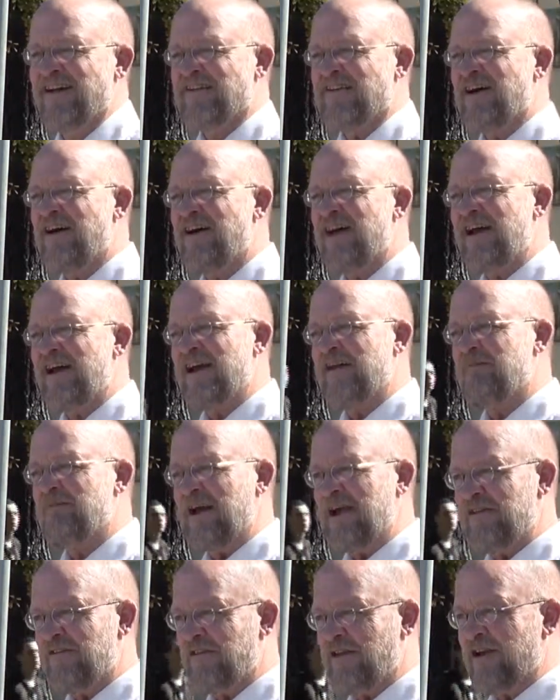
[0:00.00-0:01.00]
So I had
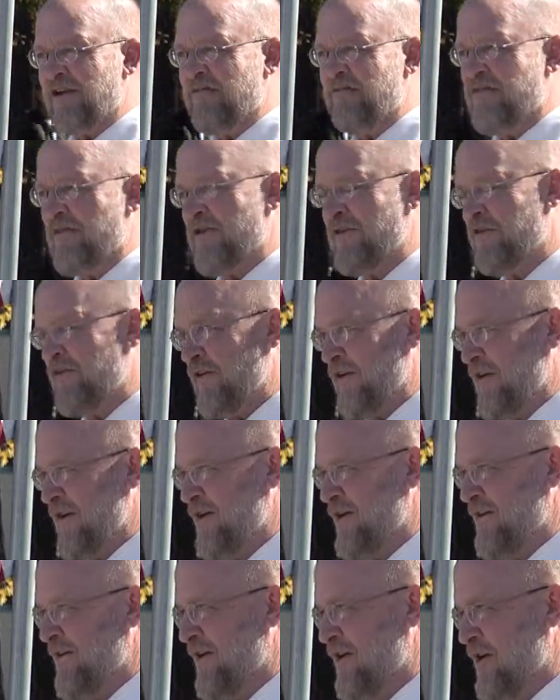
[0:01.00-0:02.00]
basic in Fort Sill,
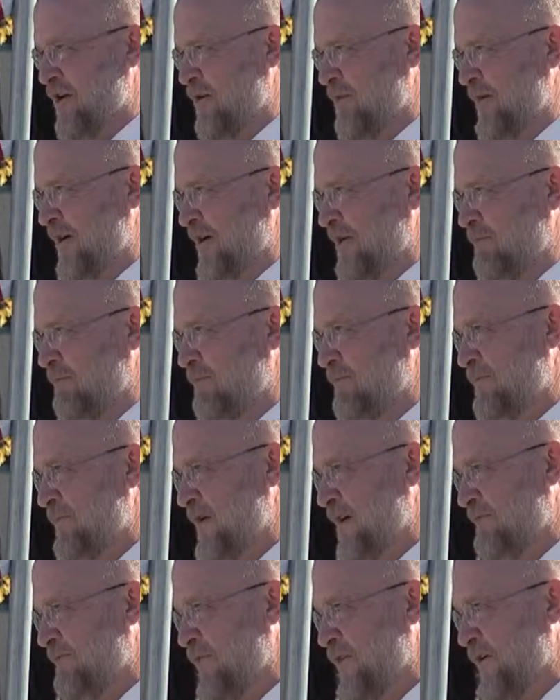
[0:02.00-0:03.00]
Oklahoma, and
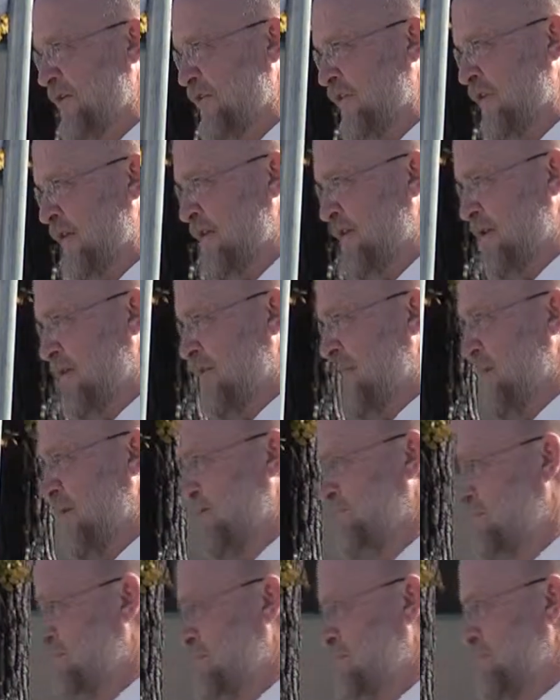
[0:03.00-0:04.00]
Fort Sill,
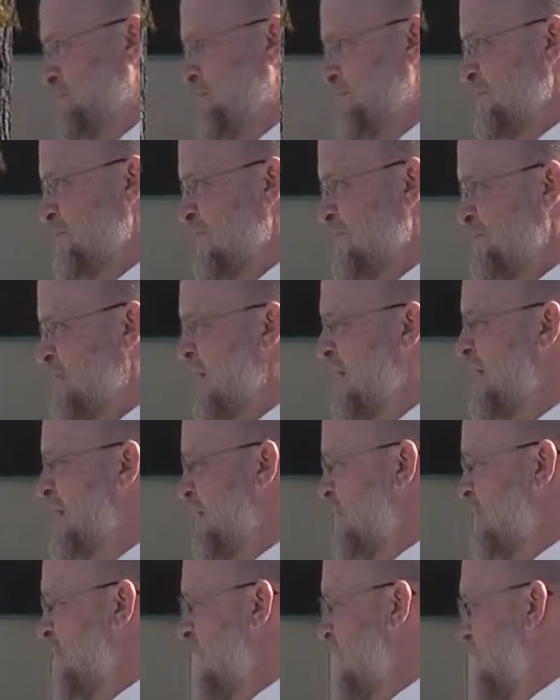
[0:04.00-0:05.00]
the
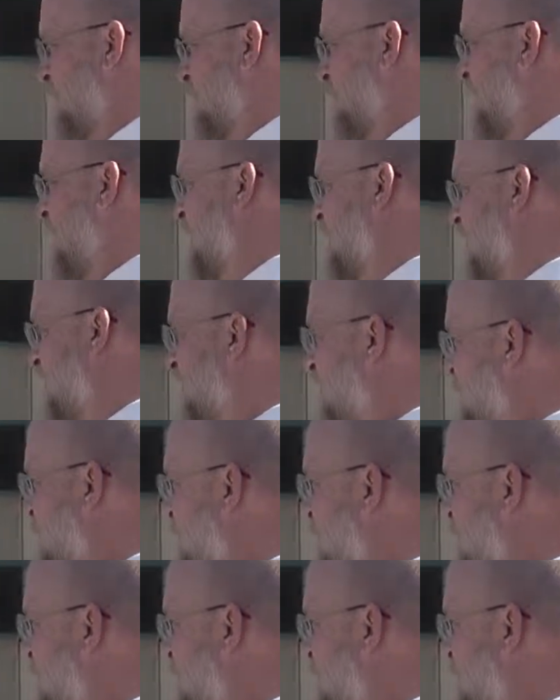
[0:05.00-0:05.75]
barracks I was at,